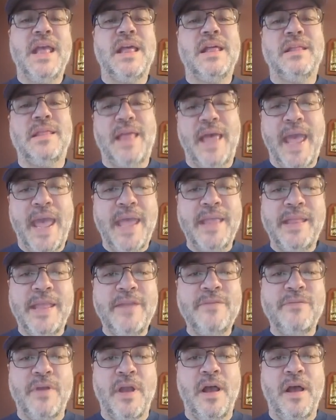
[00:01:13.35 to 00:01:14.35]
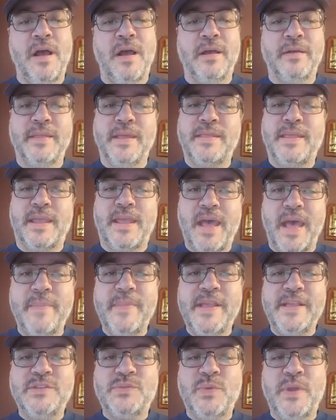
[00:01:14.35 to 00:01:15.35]
gladly wrong that the
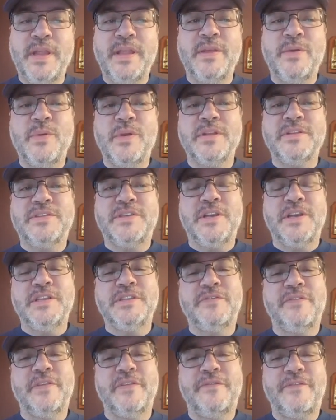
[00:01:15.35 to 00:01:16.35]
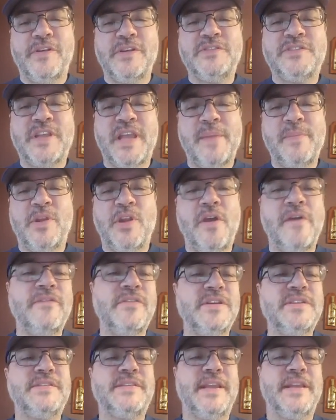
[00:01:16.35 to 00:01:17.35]
Cubbies winning the World Series for the first time in
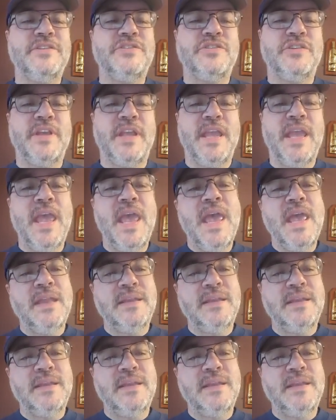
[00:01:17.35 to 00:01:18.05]
over a century